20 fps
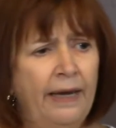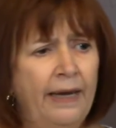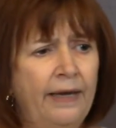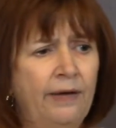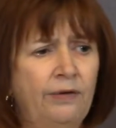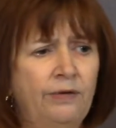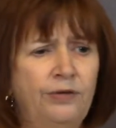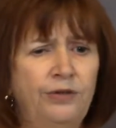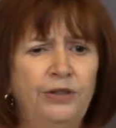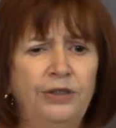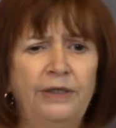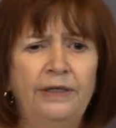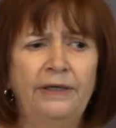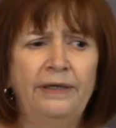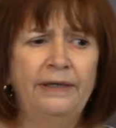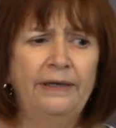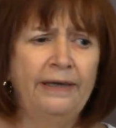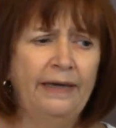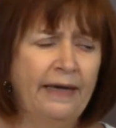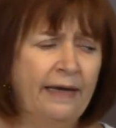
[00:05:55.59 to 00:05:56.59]

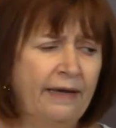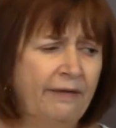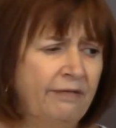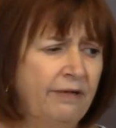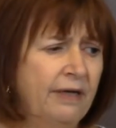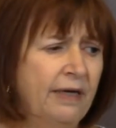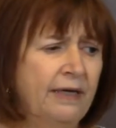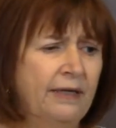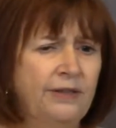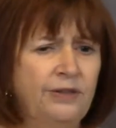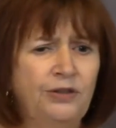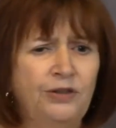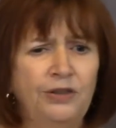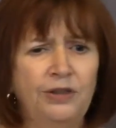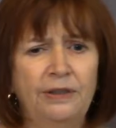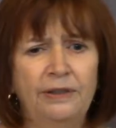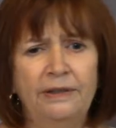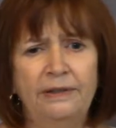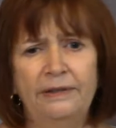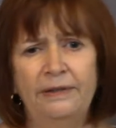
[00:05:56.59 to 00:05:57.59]
energy,
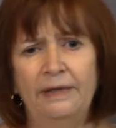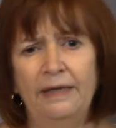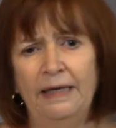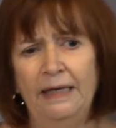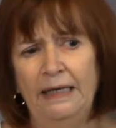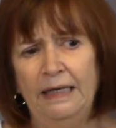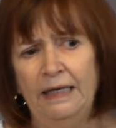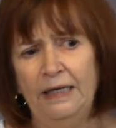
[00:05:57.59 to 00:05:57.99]
aviation,